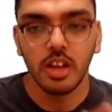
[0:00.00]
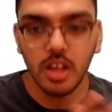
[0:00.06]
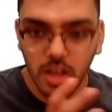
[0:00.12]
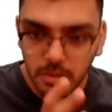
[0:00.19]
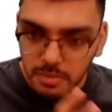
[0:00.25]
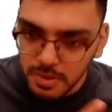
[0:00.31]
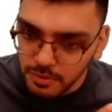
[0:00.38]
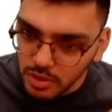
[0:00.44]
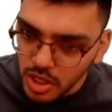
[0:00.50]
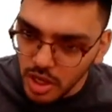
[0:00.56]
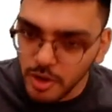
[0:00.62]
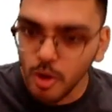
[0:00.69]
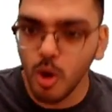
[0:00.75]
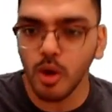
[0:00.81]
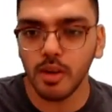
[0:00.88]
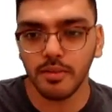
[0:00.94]
We've done
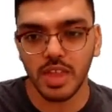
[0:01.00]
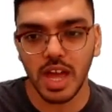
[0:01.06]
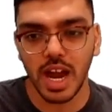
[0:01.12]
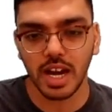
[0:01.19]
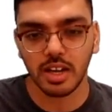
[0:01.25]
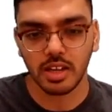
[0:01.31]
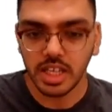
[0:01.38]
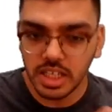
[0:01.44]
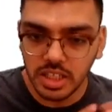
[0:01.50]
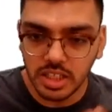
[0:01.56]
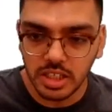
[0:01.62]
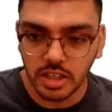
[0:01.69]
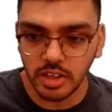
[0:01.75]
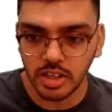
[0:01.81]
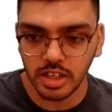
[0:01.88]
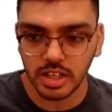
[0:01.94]
all of that
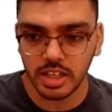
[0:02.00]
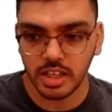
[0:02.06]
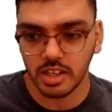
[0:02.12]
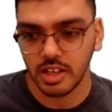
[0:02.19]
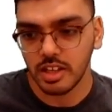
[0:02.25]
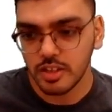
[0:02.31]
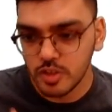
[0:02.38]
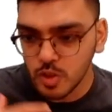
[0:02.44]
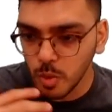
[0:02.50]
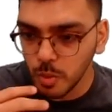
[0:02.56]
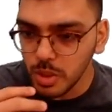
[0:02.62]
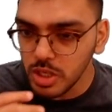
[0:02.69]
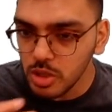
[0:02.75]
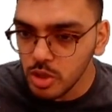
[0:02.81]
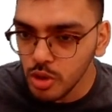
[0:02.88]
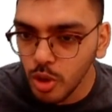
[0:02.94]
internally, so we
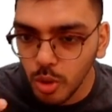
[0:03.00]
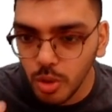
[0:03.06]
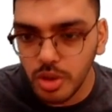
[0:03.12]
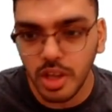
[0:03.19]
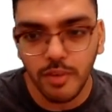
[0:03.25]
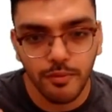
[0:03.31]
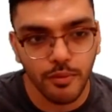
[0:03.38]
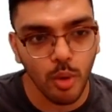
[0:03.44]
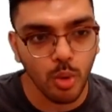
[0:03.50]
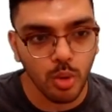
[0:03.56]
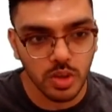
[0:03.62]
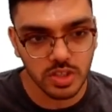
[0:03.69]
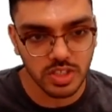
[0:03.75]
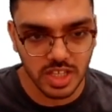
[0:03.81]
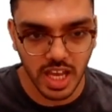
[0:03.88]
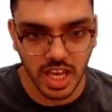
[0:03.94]
know the
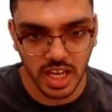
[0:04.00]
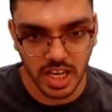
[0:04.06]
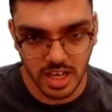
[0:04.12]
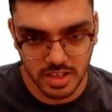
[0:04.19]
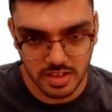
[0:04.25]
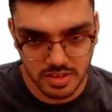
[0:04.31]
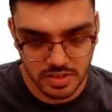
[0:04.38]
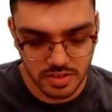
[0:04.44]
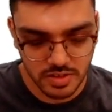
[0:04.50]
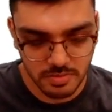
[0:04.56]
focus areas.